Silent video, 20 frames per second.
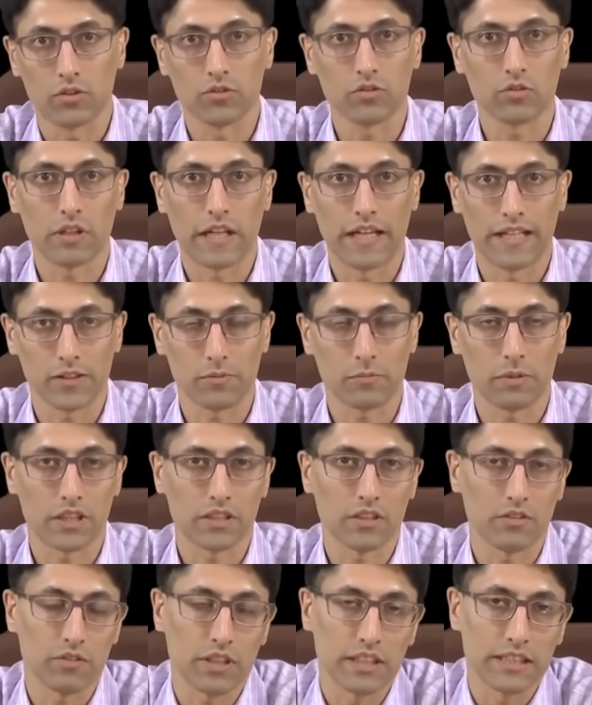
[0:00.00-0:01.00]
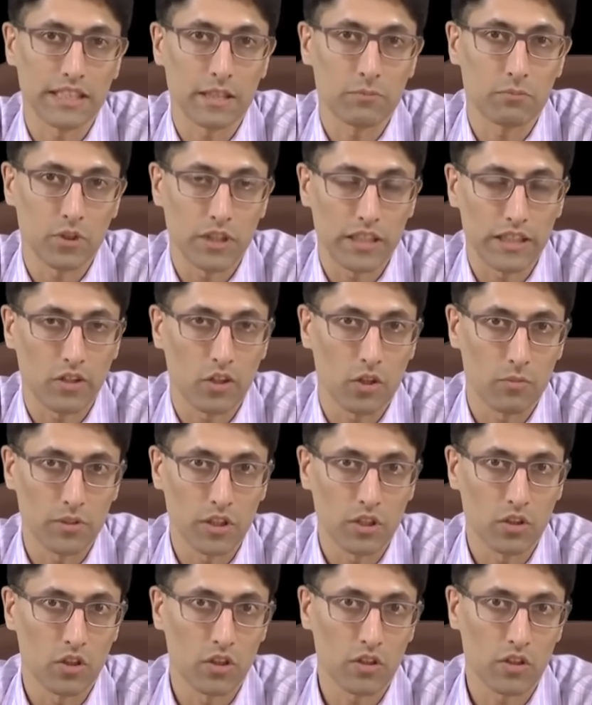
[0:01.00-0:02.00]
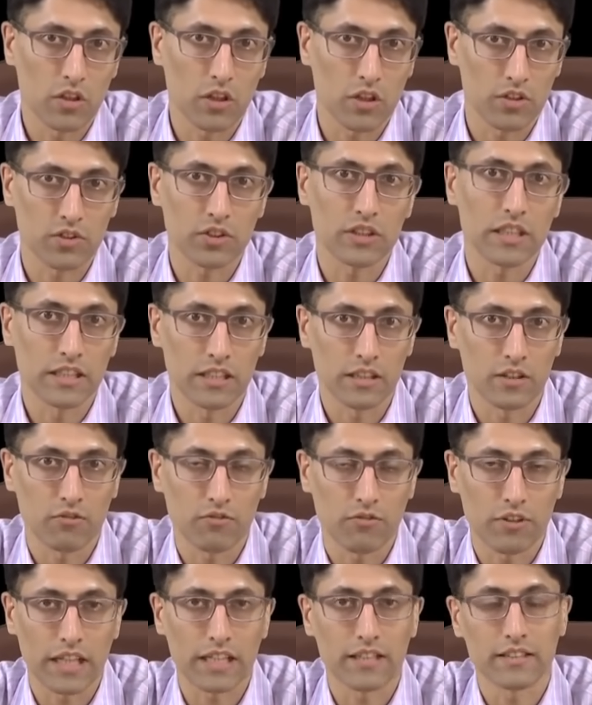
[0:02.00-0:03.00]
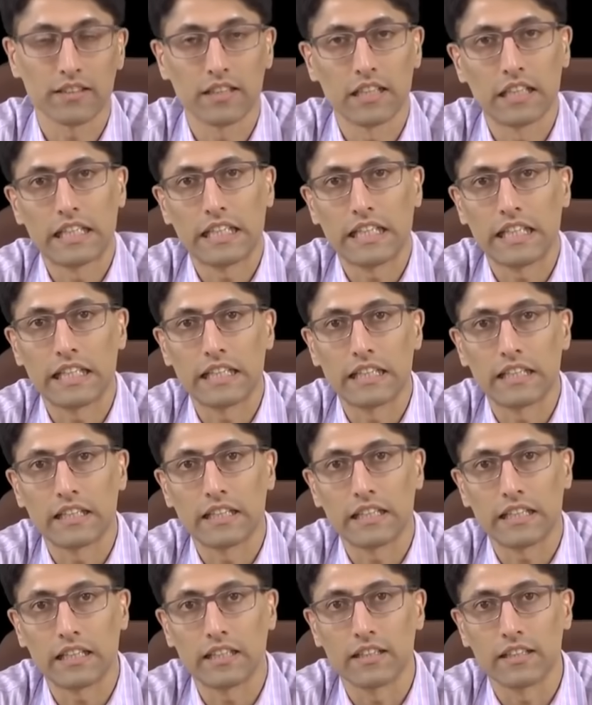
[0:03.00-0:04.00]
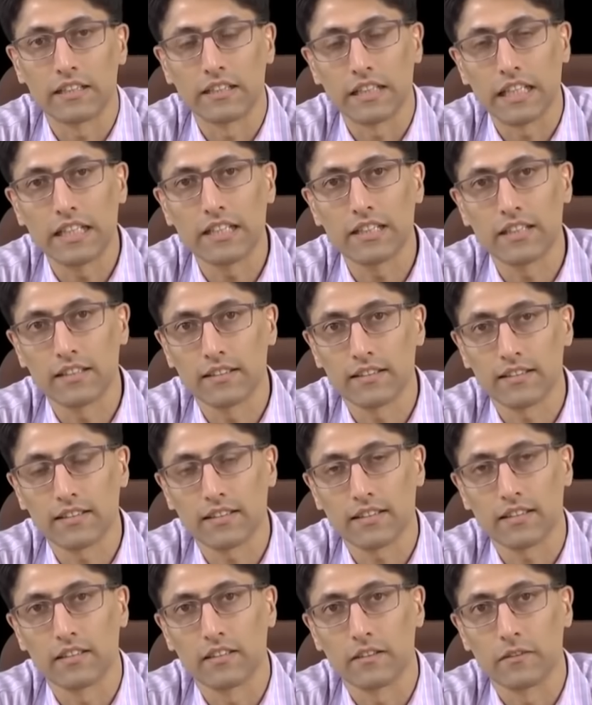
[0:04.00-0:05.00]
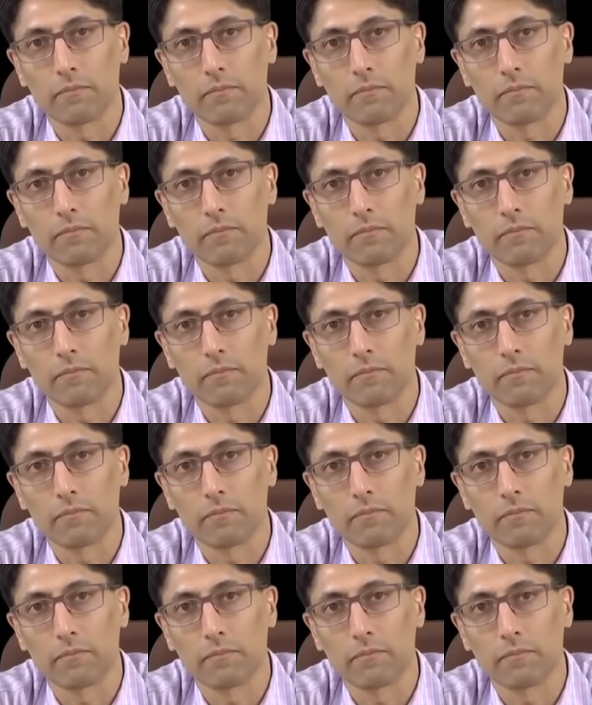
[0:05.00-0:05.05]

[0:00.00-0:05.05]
those aspects of contemporary common law are still in effect in India's